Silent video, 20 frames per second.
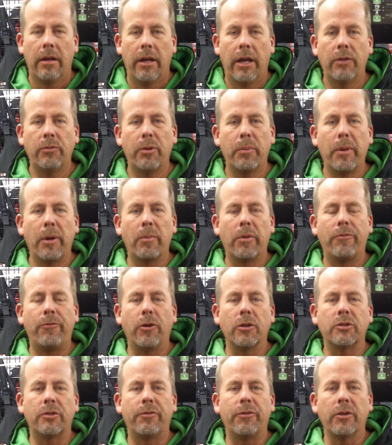And remember,
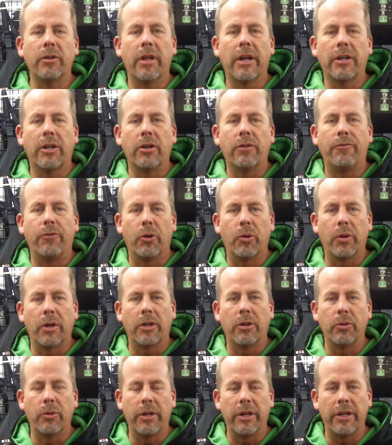folks, if you'd like your photo
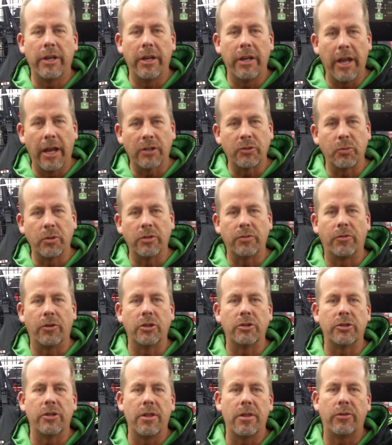included in next week's
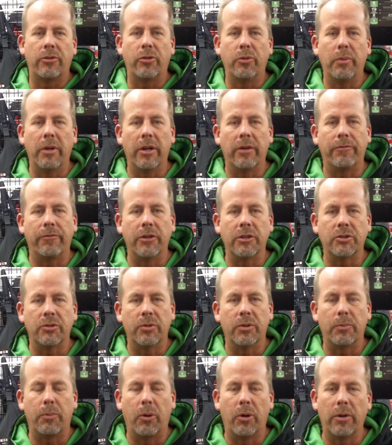version of the 2-Minute
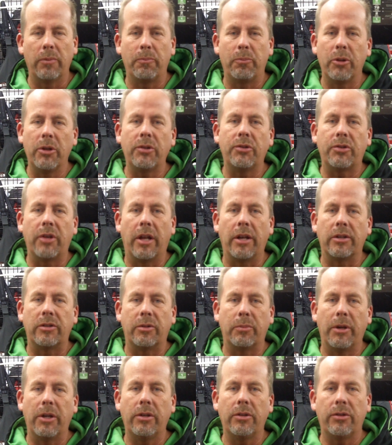Fishing Report, please send it
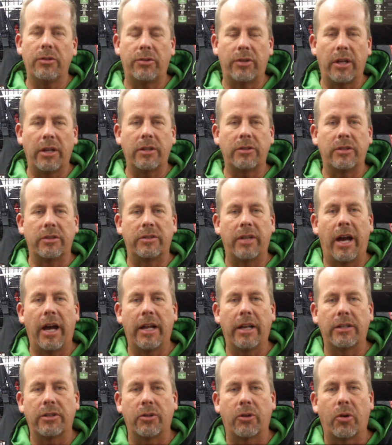to me. Send it to
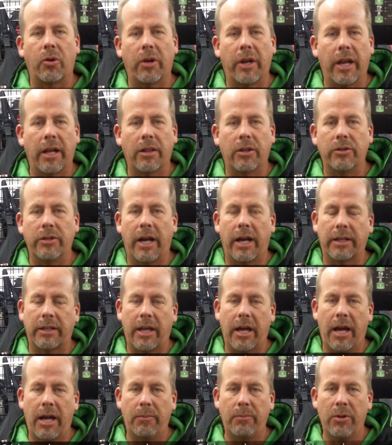Todd at
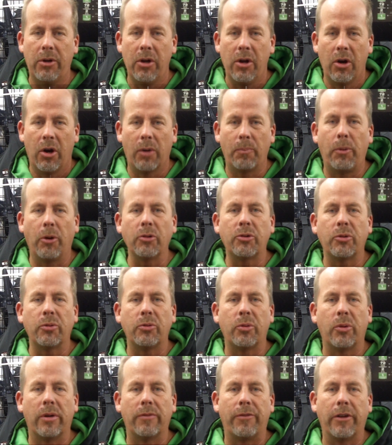DakotaAngler.com or post it
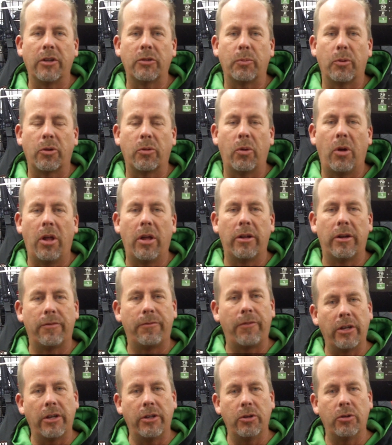to our Facebook wall. And
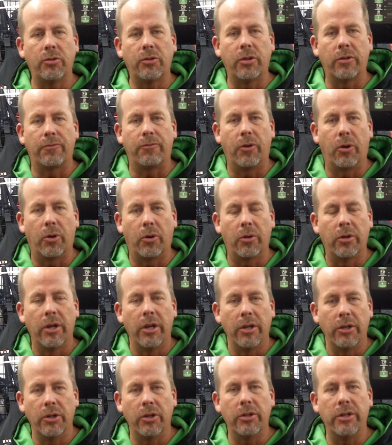use your photo,
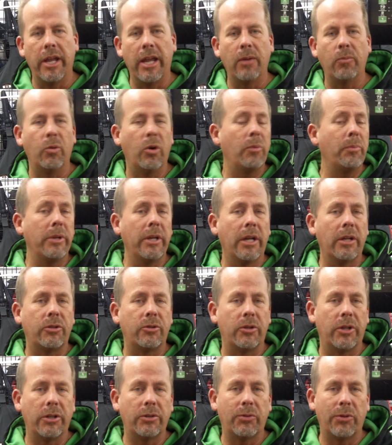your name will be
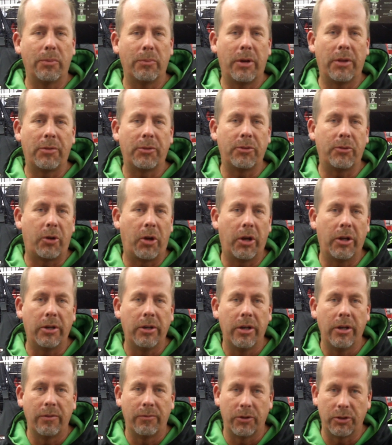entered into a monthly drawing
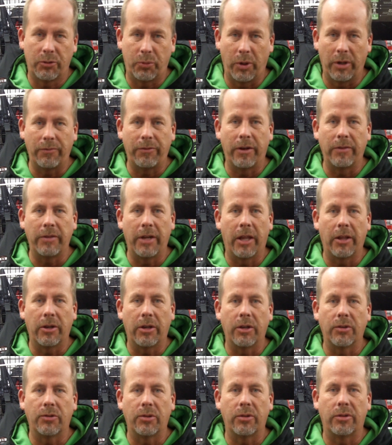for a $25
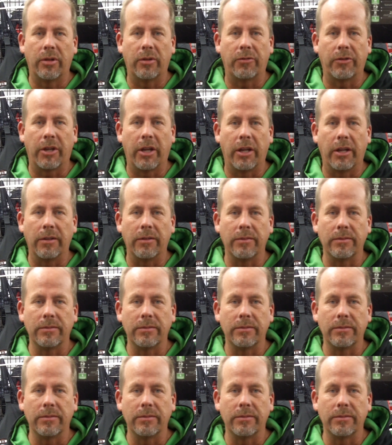gift certificate.